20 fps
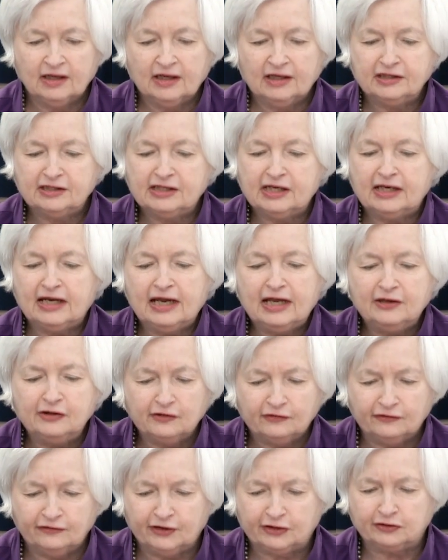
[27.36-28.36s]
Today, the
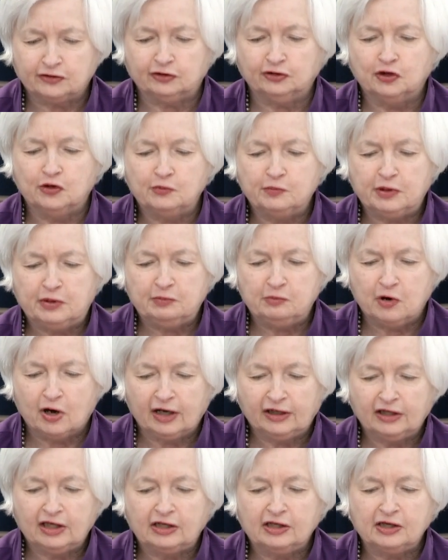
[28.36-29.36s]
Federal Open
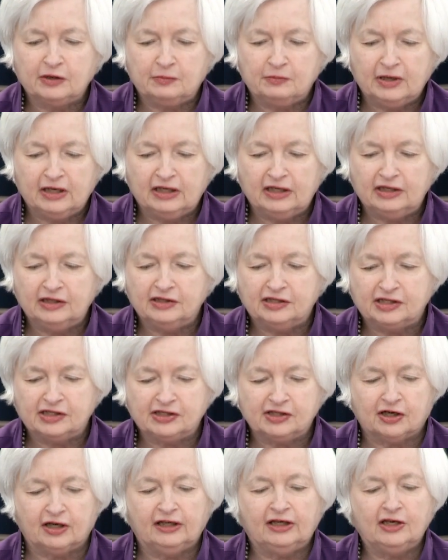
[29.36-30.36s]
Market Committee
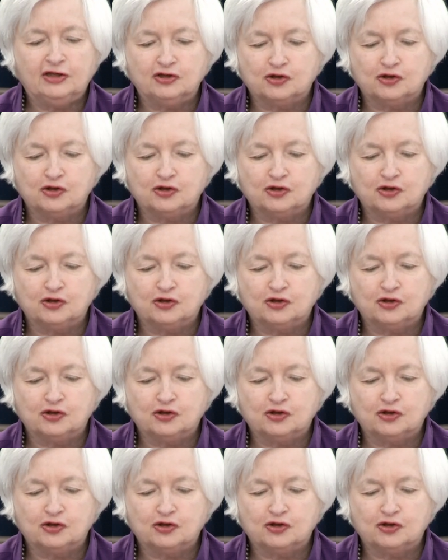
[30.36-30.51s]
decided